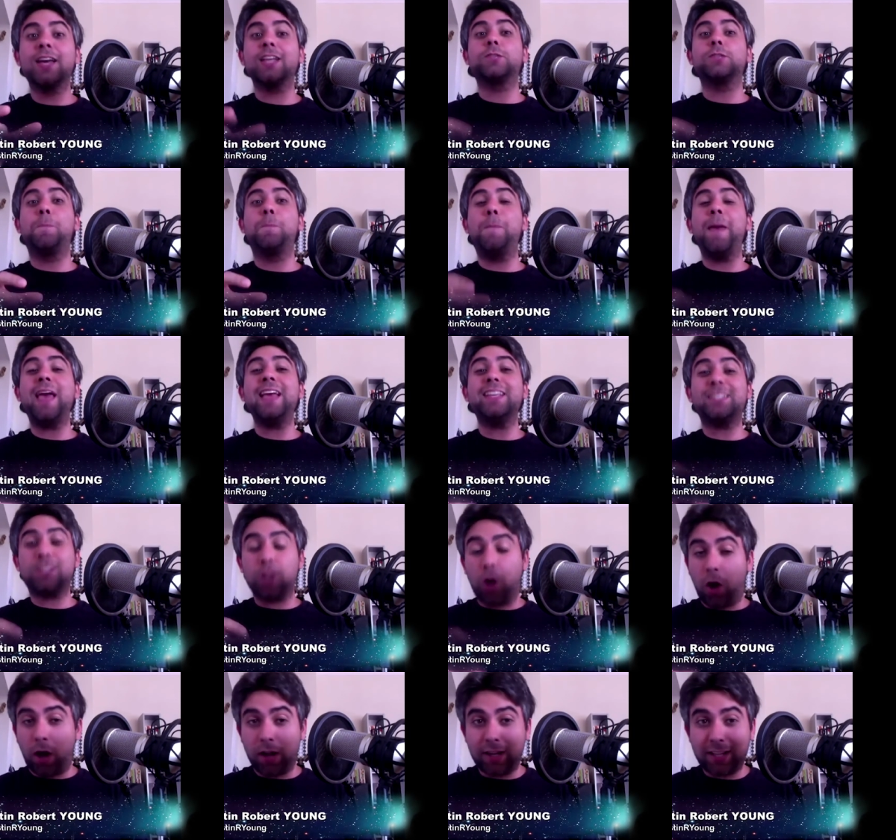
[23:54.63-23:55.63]
is
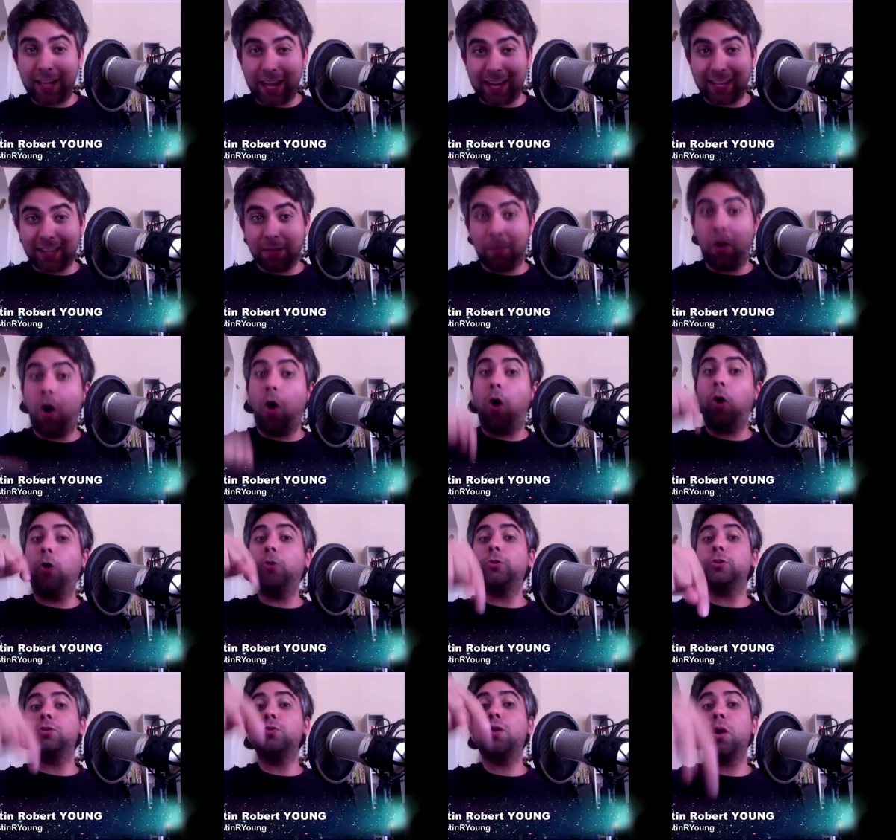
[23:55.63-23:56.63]
based on getting them
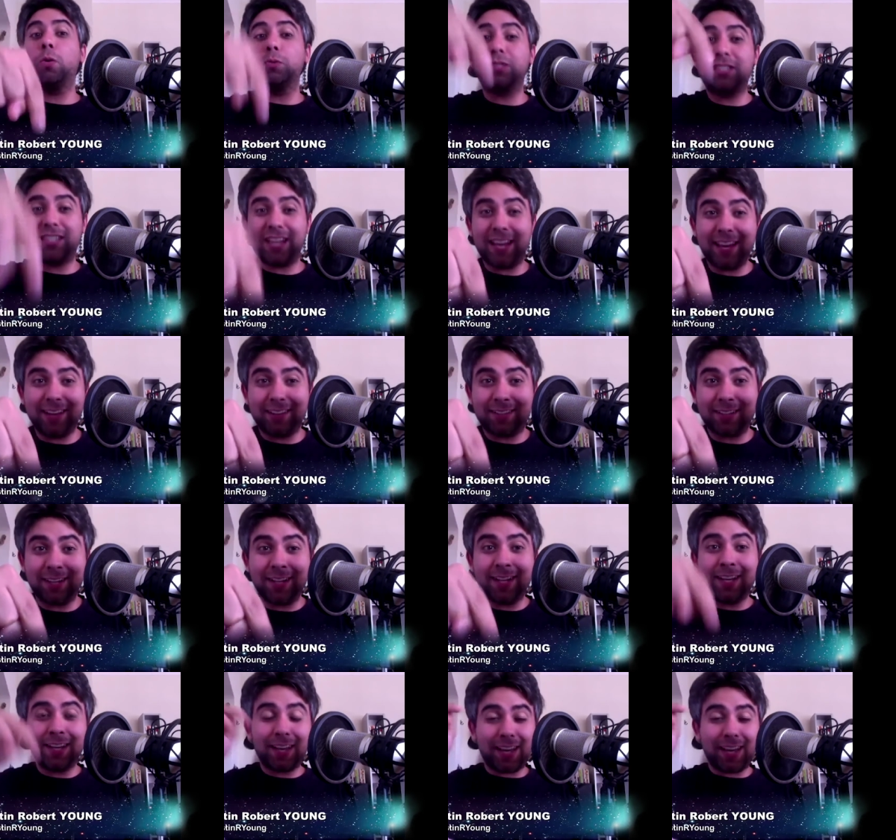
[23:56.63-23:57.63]
all to go see it
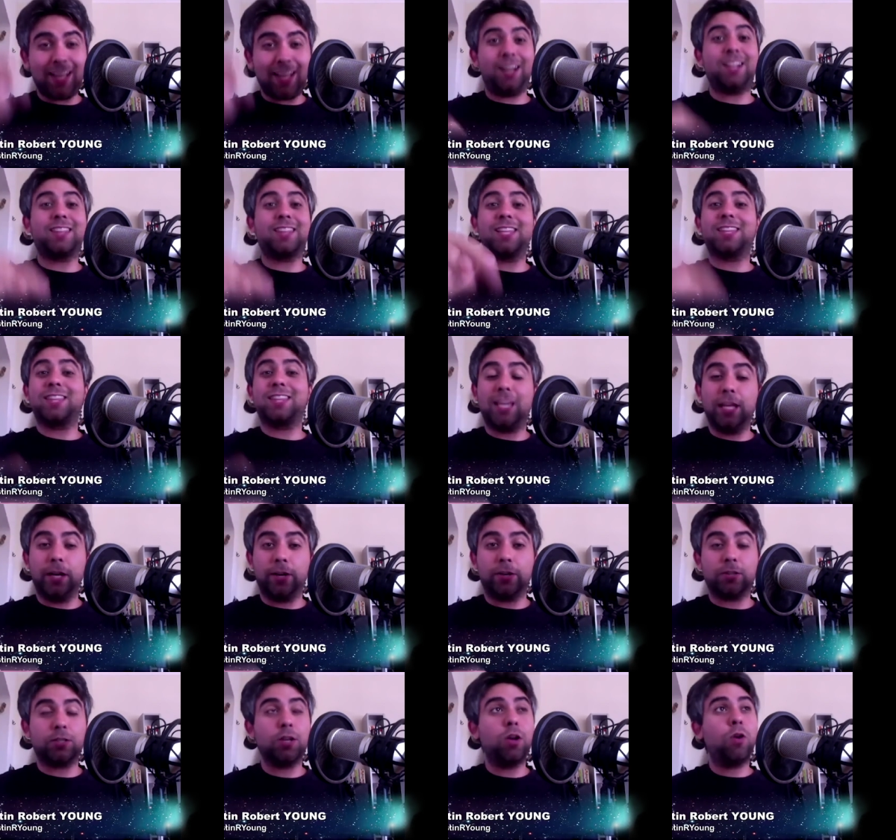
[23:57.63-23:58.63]
in the
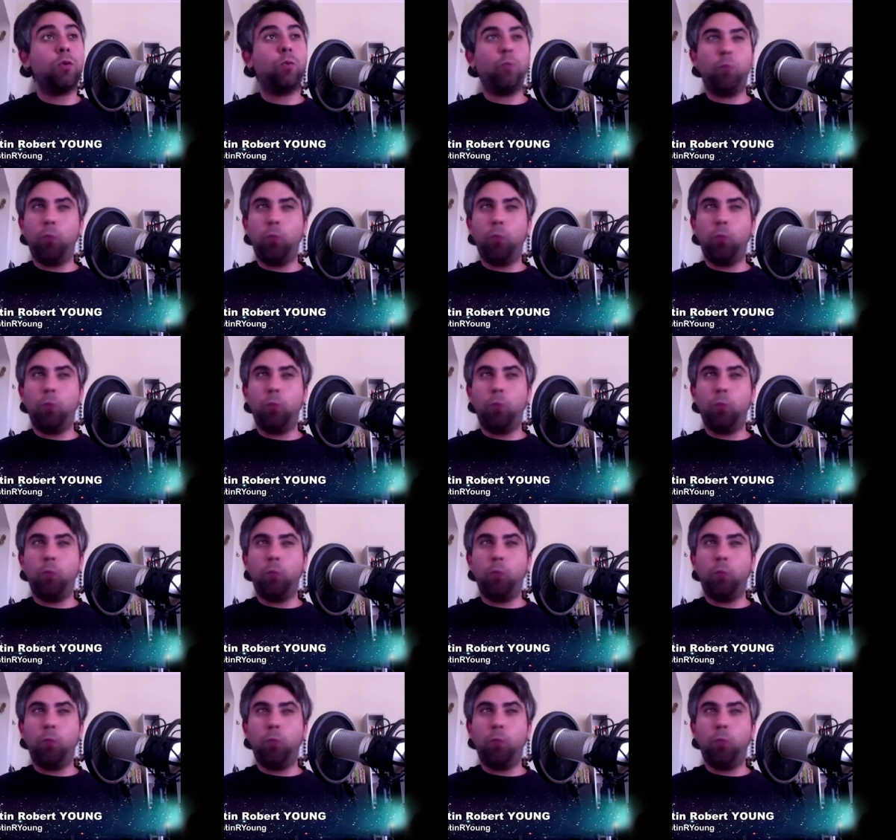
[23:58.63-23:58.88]
theaters.